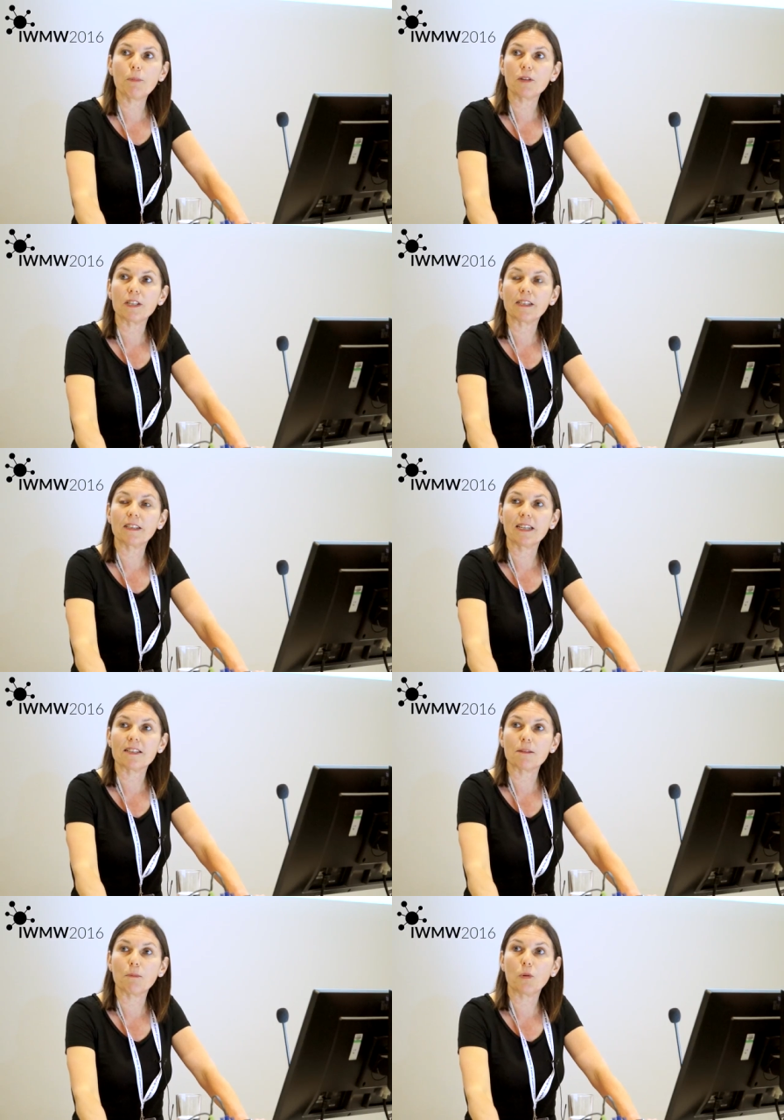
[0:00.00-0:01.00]
body. I think
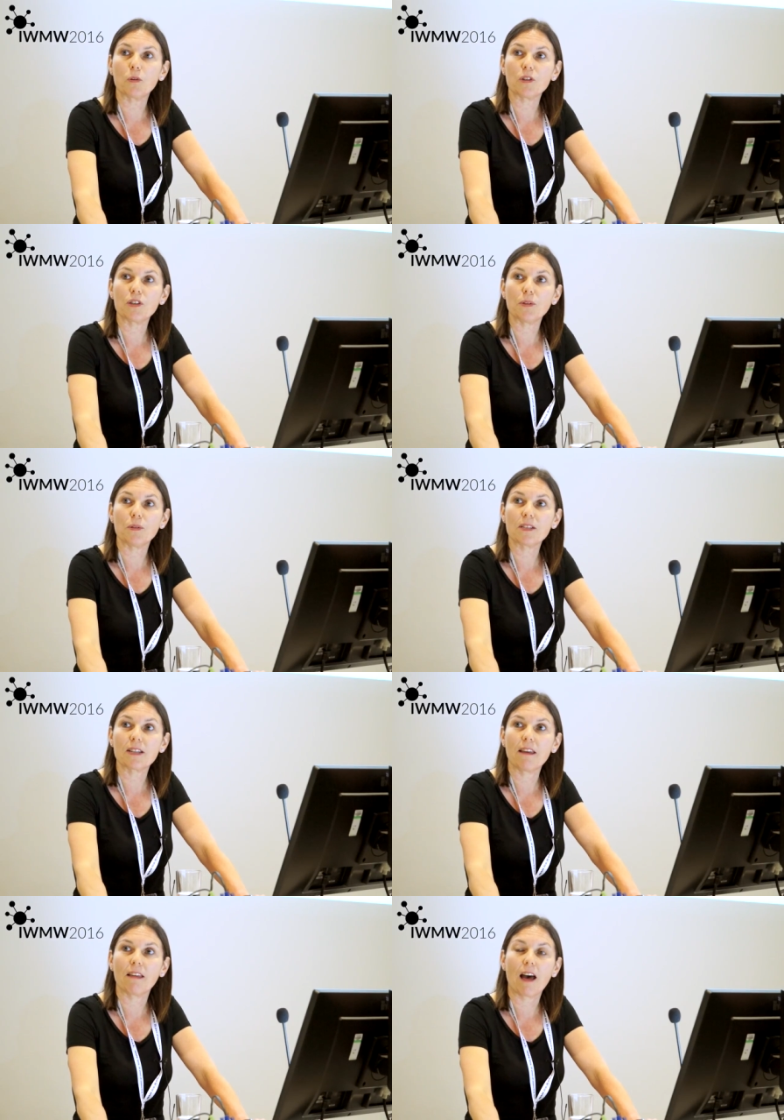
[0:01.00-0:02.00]
it's important to
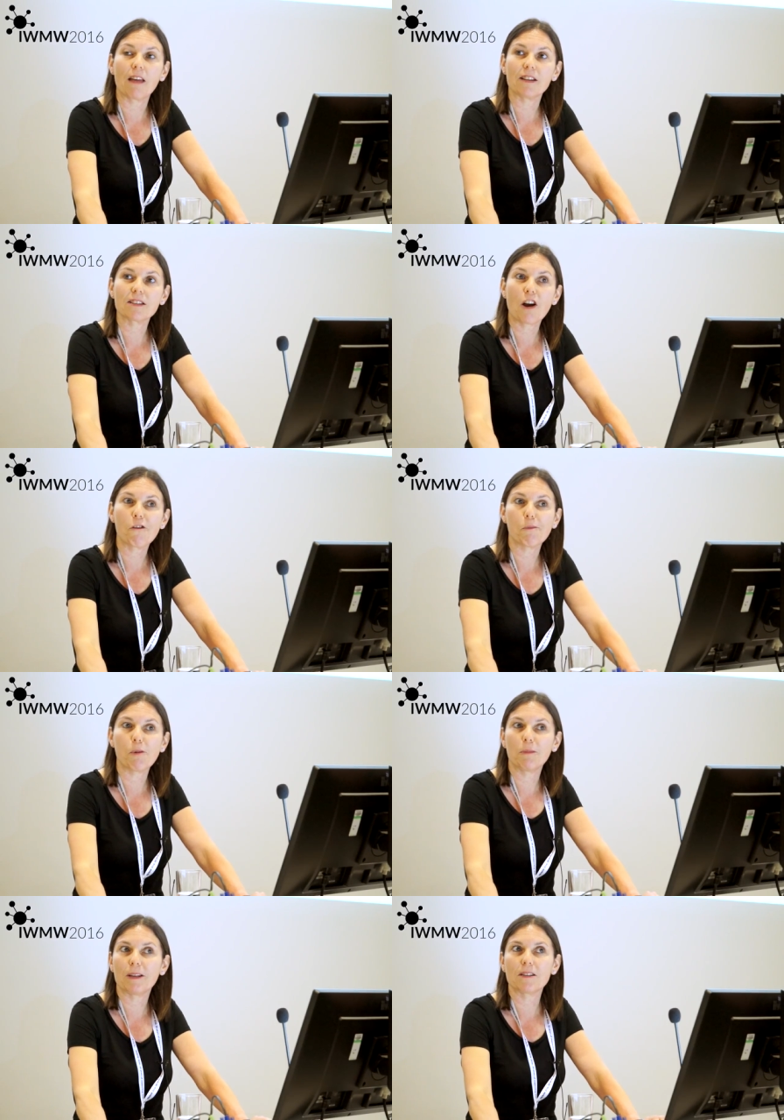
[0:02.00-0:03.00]
say that at this current
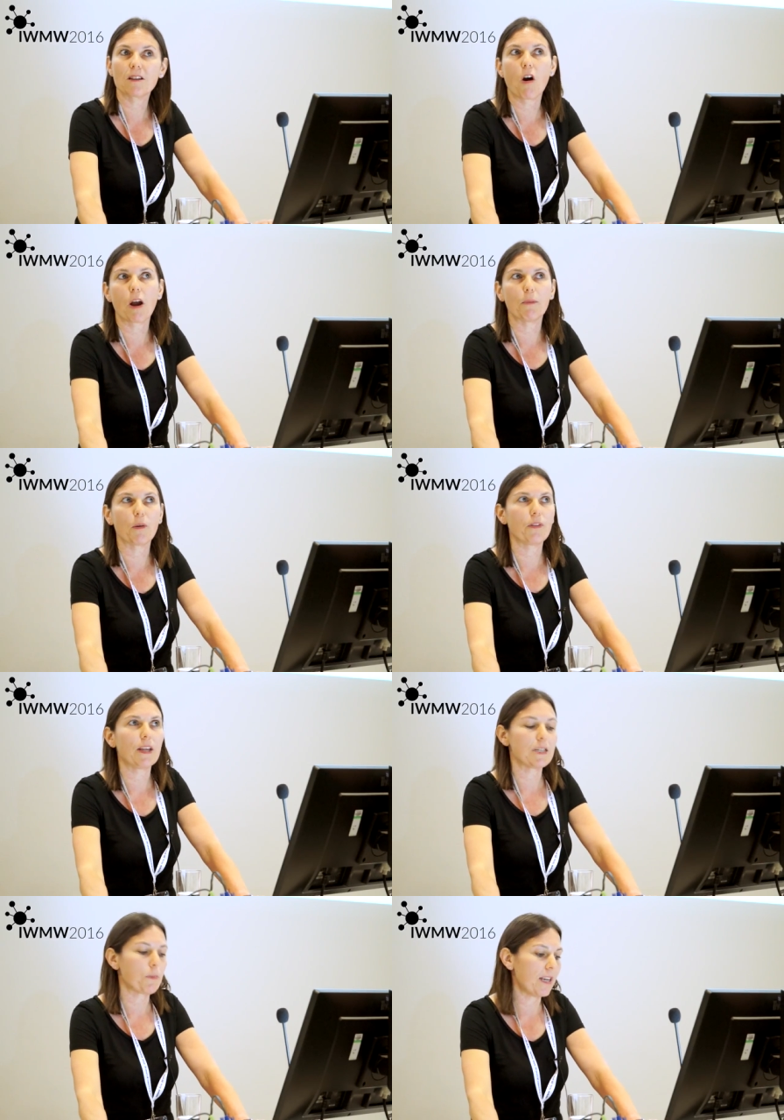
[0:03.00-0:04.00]
moment in time, though
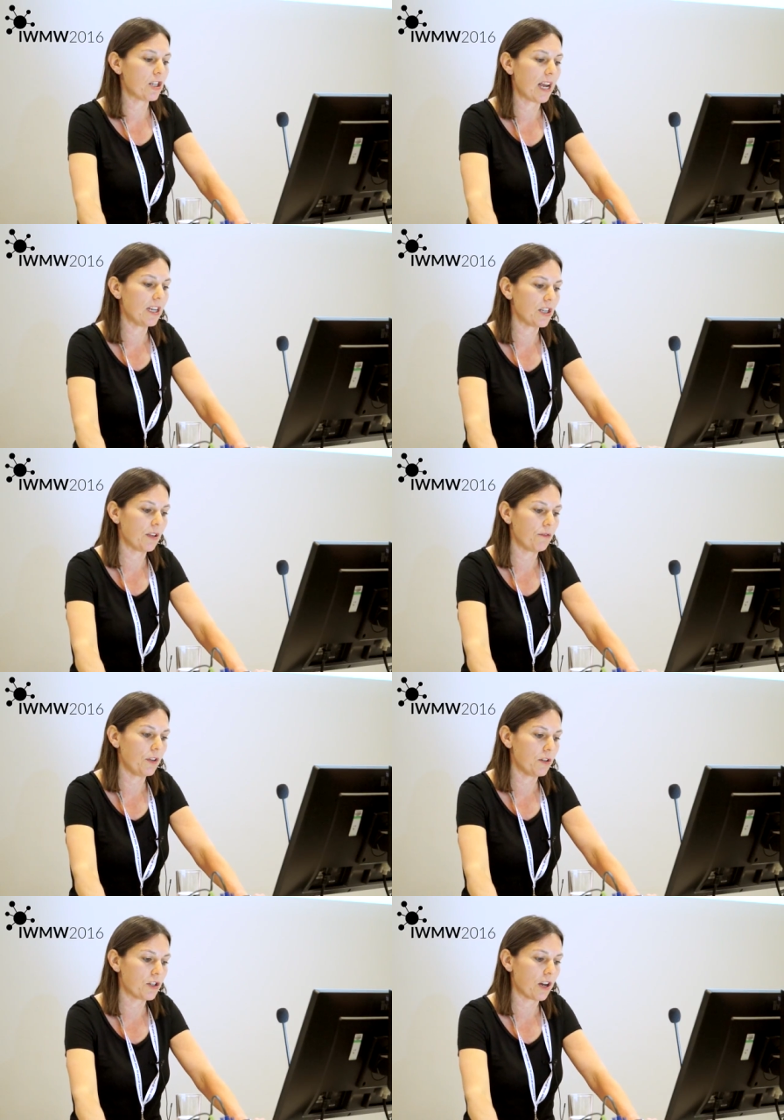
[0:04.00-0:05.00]
things may change in the
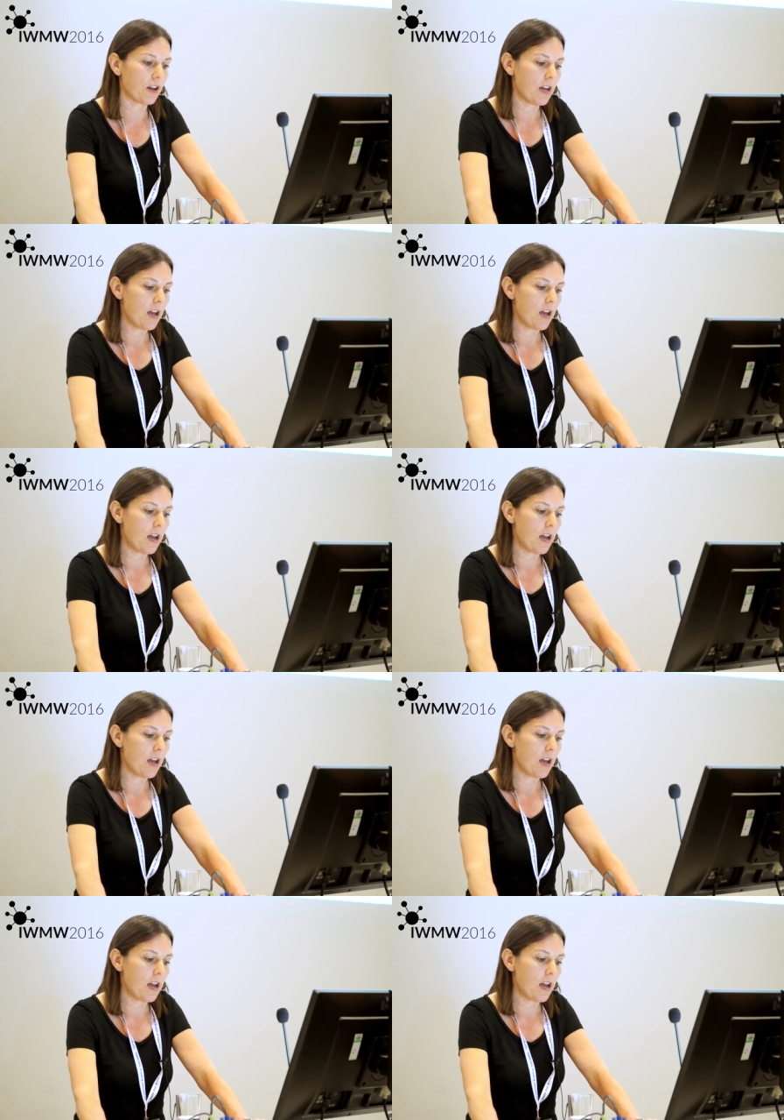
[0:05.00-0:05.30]
future.